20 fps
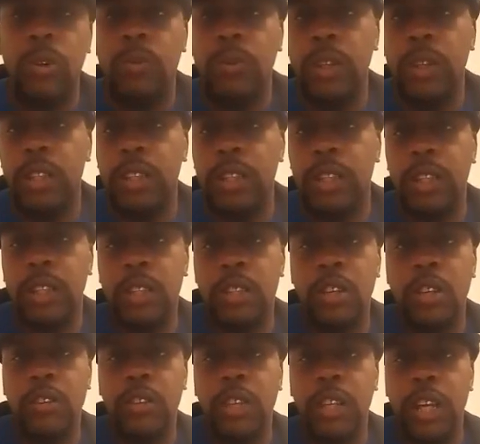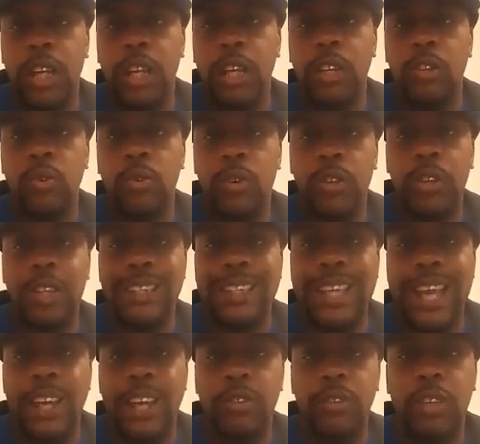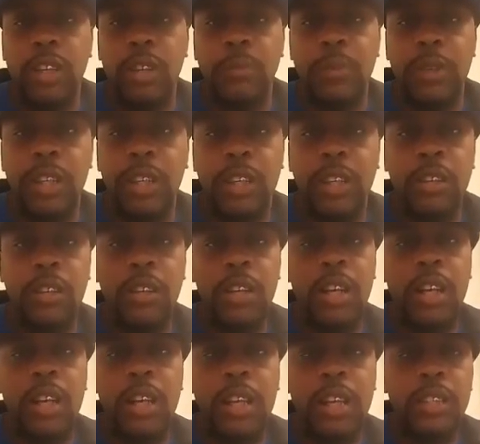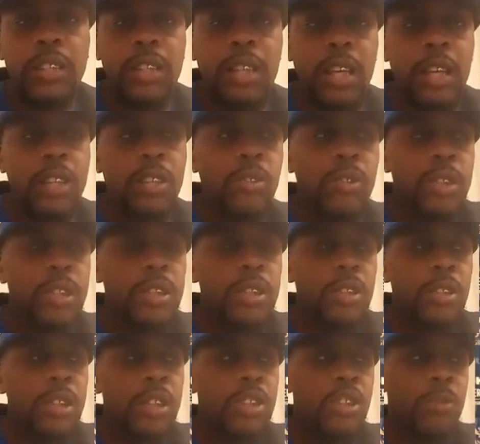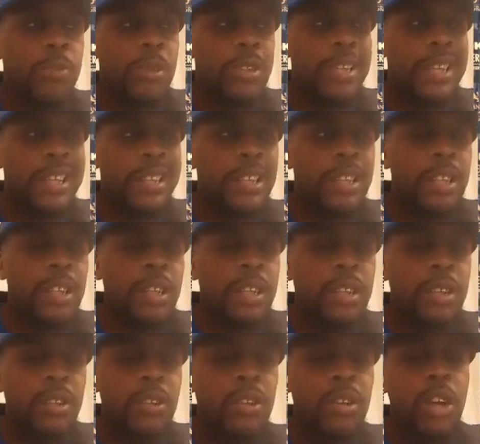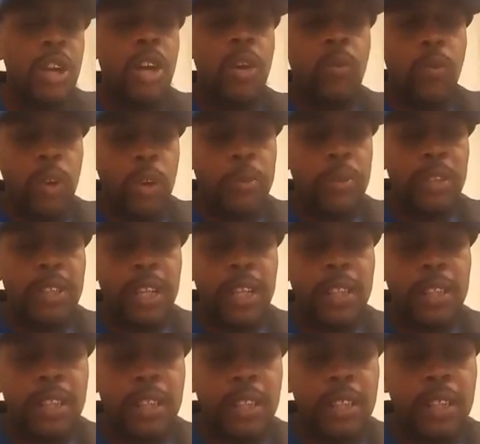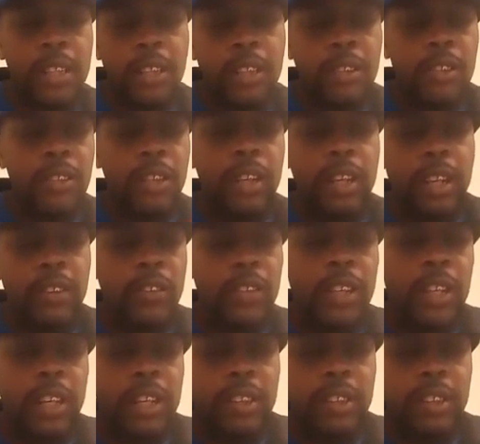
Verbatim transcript: real estate attorney and or the title company here in Saint Louis, so that you're protected in the deal, we're protected in the deal, and everything's